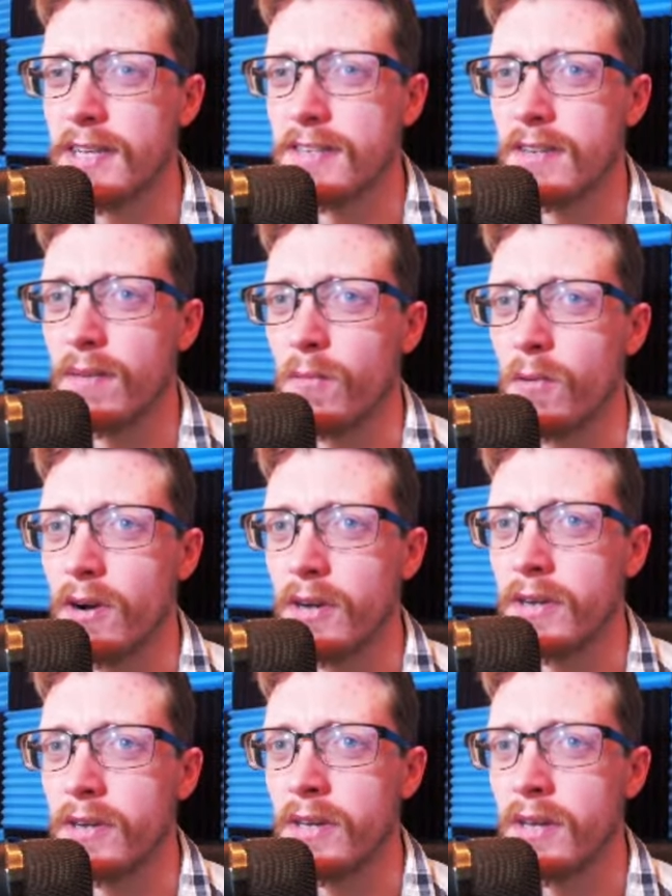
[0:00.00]

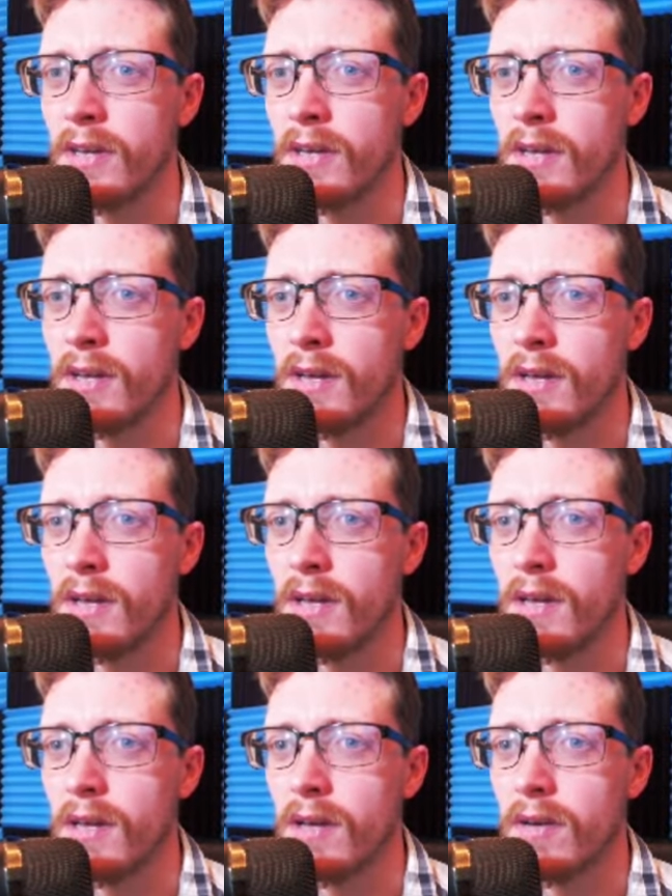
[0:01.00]
someone?
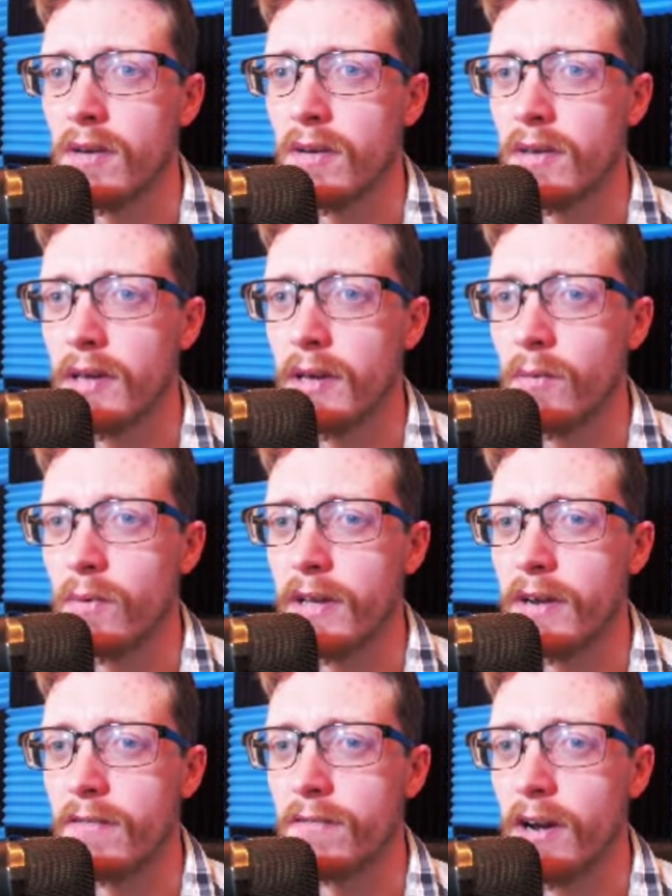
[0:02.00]
Okay, we can
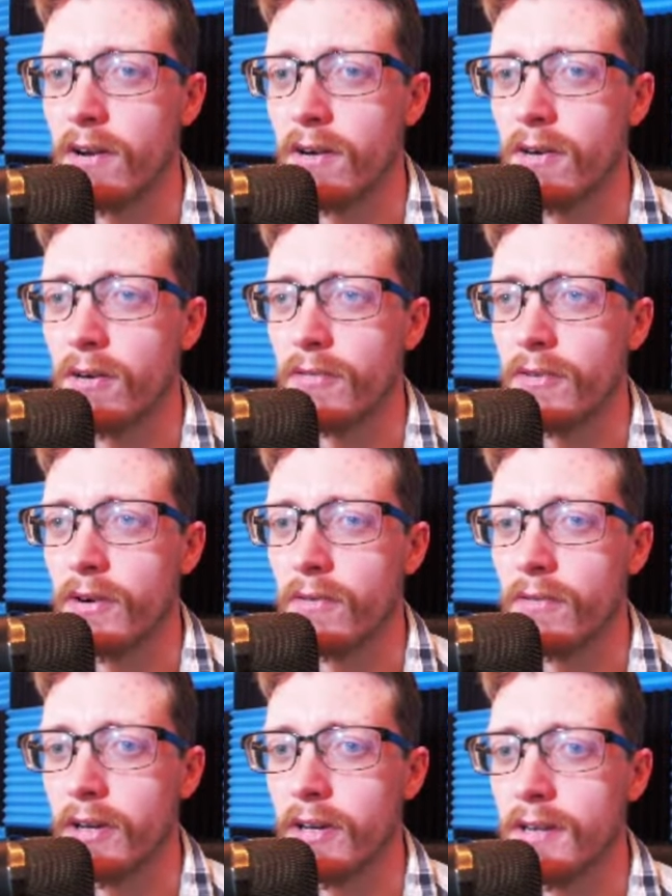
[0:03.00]
invite our girlfriend over
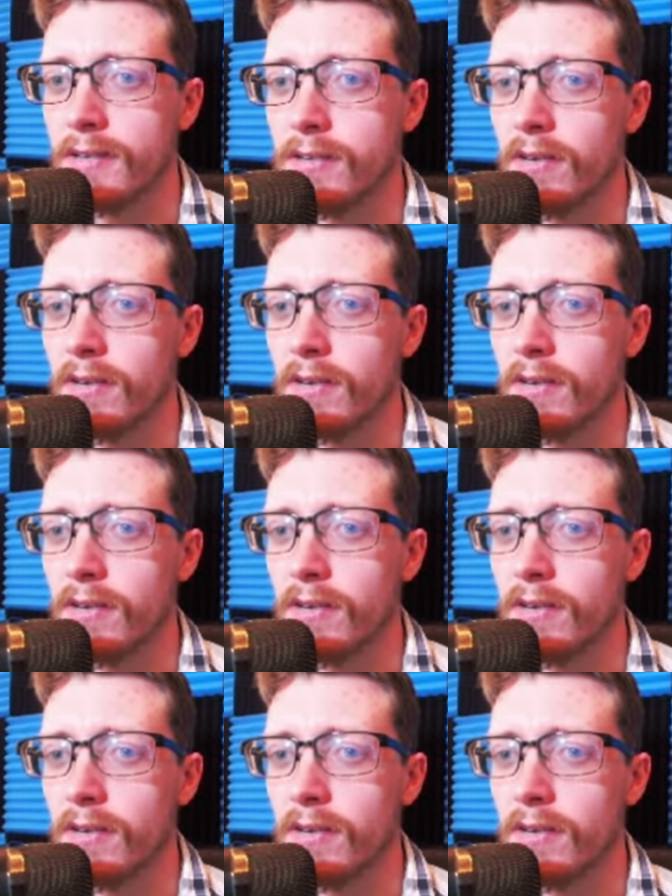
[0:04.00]
and kiss her.